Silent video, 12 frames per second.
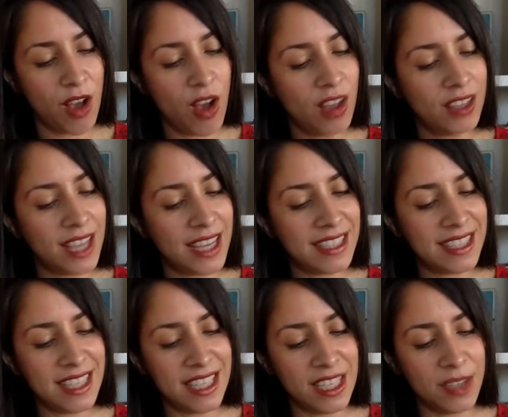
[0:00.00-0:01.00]
all
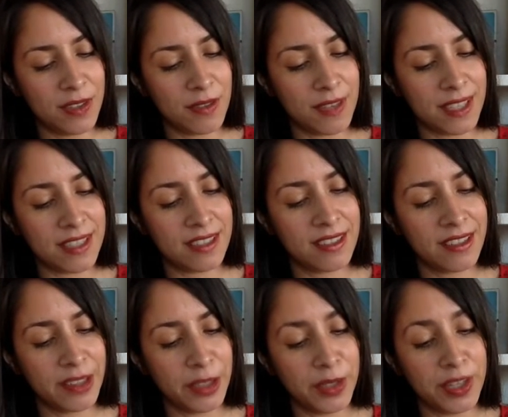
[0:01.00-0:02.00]
19 years of it,
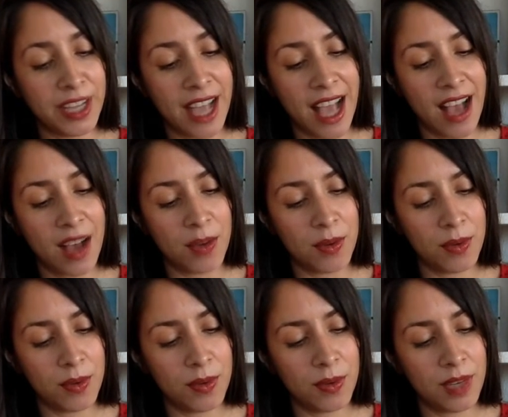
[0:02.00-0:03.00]
learning how.
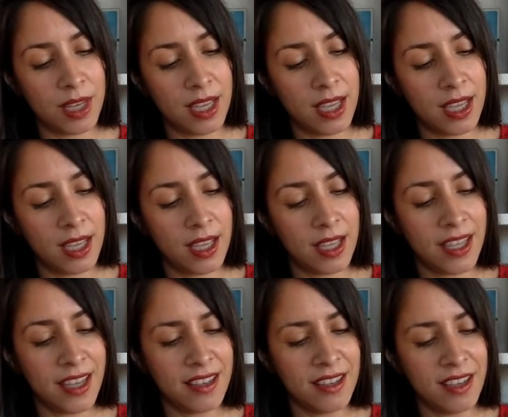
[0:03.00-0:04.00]

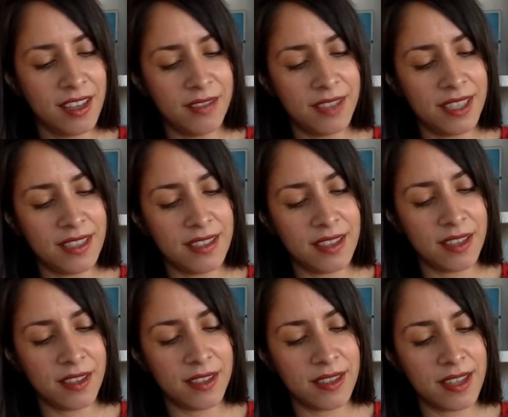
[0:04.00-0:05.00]
Yet none of these
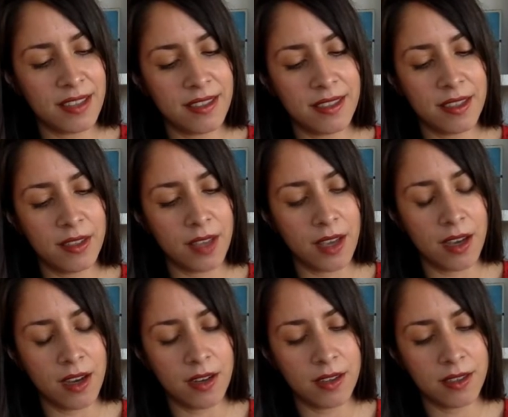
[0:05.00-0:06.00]
skills can steal the
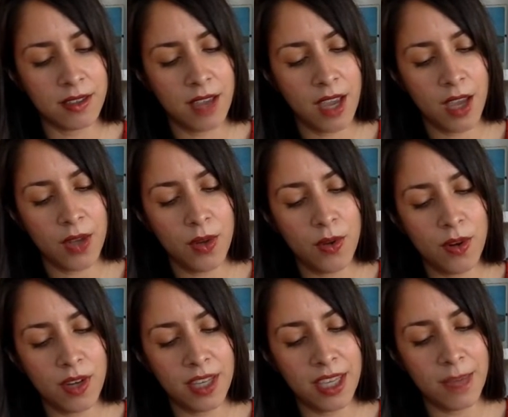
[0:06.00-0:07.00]
heart,
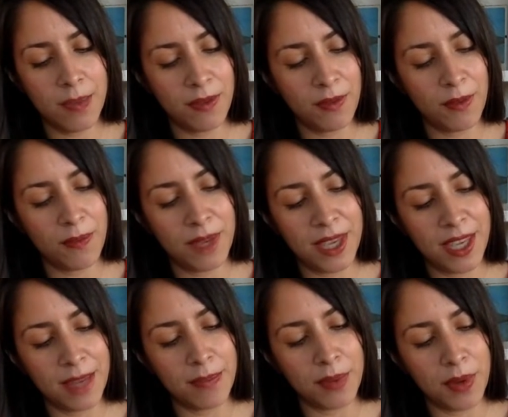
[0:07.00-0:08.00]
nor keep it from
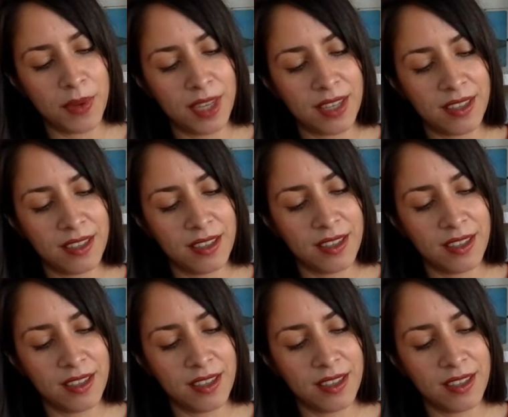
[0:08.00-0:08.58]
being broken.